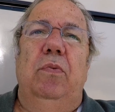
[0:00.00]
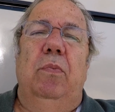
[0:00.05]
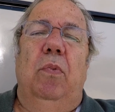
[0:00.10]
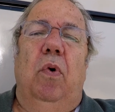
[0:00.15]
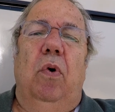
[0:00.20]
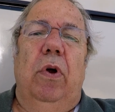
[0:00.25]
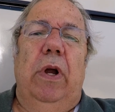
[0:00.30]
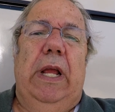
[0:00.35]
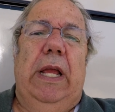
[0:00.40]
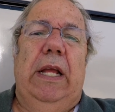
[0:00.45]

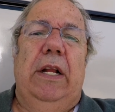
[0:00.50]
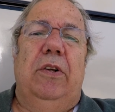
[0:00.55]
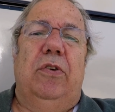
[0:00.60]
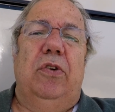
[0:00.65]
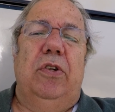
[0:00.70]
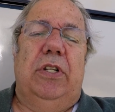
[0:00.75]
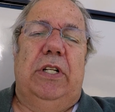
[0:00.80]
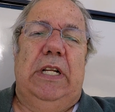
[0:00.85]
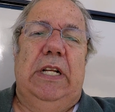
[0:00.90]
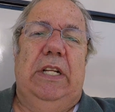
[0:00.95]
more
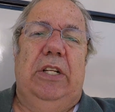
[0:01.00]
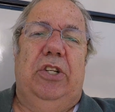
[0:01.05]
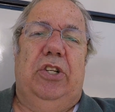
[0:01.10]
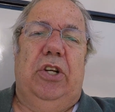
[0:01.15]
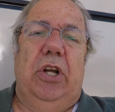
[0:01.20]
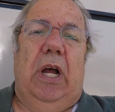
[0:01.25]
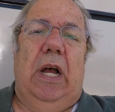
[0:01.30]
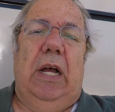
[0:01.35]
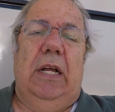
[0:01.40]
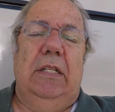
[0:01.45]
interesting
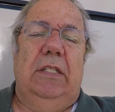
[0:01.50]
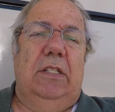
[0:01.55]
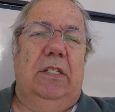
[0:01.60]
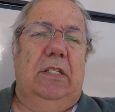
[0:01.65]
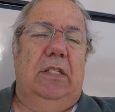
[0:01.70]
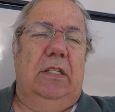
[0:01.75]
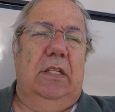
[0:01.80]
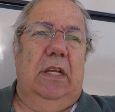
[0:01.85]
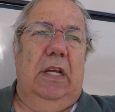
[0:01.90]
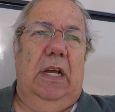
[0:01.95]

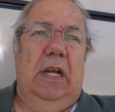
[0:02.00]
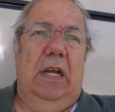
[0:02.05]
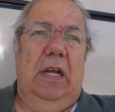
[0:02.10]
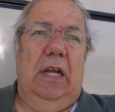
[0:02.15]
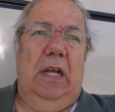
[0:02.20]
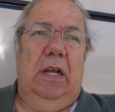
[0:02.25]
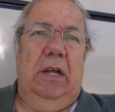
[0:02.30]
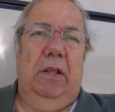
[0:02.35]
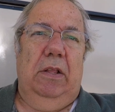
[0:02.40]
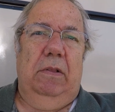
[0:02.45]
shots,
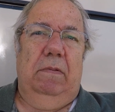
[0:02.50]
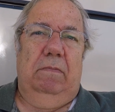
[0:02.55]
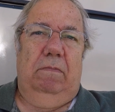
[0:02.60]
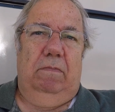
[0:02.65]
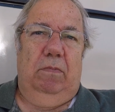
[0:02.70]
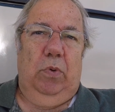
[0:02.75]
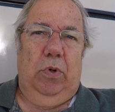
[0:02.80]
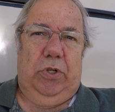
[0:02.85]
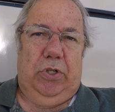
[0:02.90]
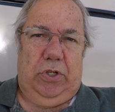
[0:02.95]

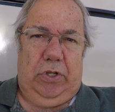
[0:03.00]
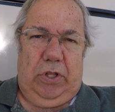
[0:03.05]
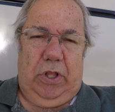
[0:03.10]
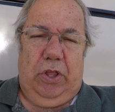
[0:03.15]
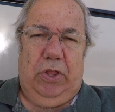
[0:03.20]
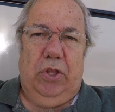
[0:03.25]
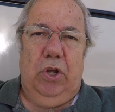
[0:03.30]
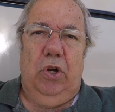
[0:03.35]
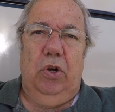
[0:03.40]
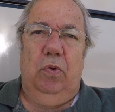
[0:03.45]
which the
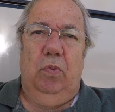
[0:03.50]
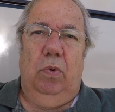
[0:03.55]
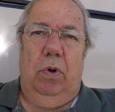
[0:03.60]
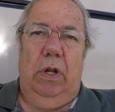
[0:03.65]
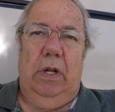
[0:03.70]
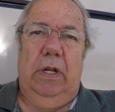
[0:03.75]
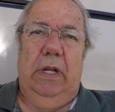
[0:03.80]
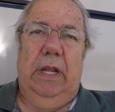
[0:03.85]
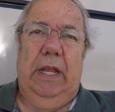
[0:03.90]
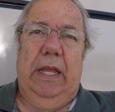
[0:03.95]
third
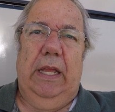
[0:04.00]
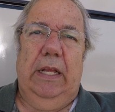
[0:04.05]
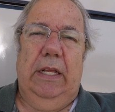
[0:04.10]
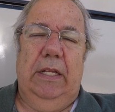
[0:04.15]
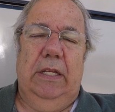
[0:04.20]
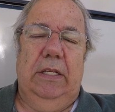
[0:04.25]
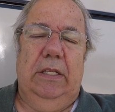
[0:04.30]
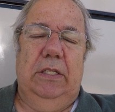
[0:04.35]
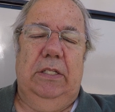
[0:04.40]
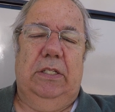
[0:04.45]
one
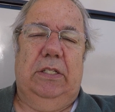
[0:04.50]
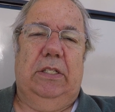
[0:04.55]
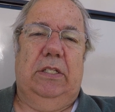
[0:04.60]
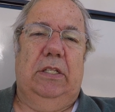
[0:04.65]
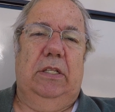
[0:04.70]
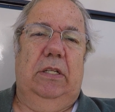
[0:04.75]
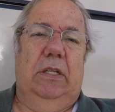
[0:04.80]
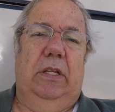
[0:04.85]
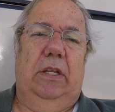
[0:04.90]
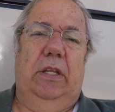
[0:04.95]

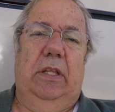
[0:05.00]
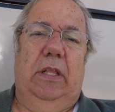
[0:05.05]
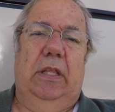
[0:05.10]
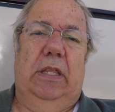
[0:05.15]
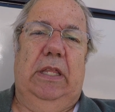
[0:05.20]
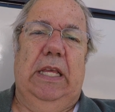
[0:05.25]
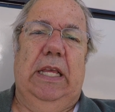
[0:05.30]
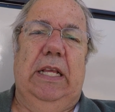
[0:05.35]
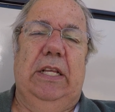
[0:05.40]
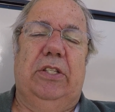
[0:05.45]
is
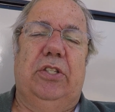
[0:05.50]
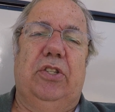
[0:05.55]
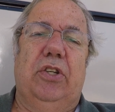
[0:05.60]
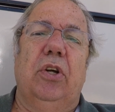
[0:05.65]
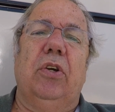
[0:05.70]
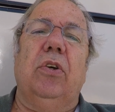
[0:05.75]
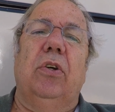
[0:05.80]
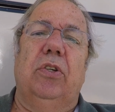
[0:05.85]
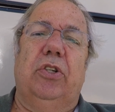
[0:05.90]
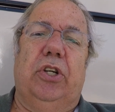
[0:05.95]
the
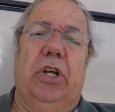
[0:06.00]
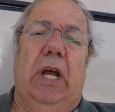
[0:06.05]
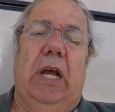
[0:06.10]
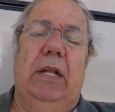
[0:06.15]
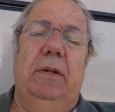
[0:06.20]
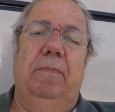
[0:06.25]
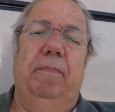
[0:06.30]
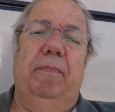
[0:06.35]
circle shot.